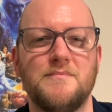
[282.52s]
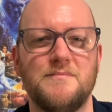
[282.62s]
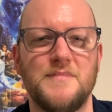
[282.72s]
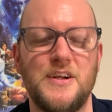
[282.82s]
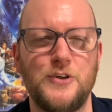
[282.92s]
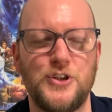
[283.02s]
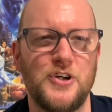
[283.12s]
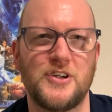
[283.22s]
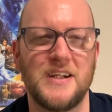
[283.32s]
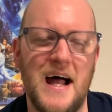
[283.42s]
literature,
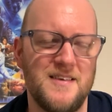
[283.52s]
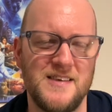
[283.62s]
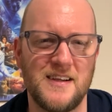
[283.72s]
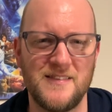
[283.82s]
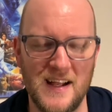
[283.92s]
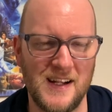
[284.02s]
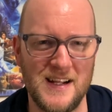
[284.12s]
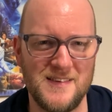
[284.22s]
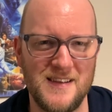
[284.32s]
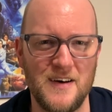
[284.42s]
classics, that kind
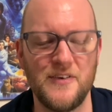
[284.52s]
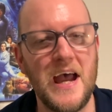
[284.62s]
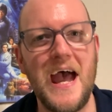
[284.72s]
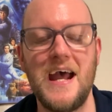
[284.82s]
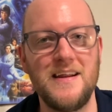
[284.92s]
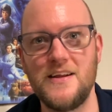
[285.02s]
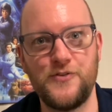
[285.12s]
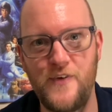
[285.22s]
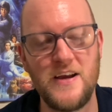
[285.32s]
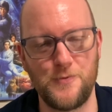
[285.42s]
of stuff. And it's
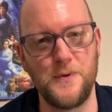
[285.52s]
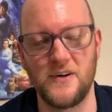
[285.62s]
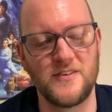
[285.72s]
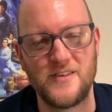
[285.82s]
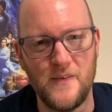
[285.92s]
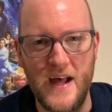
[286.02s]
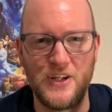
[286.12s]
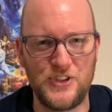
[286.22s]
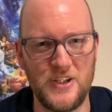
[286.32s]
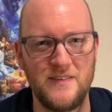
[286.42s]
Facebook, so that
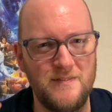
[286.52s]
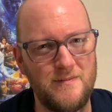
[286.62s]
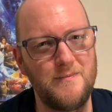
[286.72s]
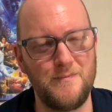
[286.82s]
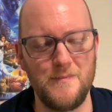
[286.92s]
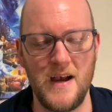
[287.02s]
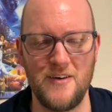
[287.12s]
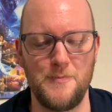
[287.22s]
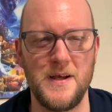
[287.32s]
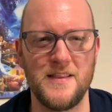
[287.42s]
should
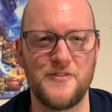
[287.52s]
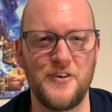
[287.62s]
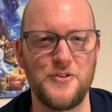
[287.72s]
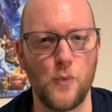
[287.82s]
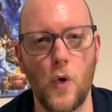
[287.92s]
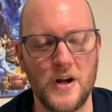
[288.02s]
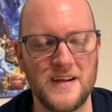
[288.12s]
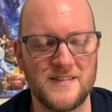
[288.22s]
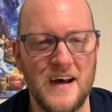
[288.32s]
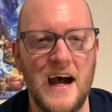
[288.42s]
have been the first warning
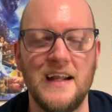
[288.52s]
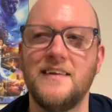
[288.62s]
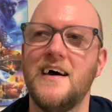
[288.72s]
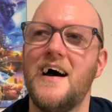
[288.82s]
sign.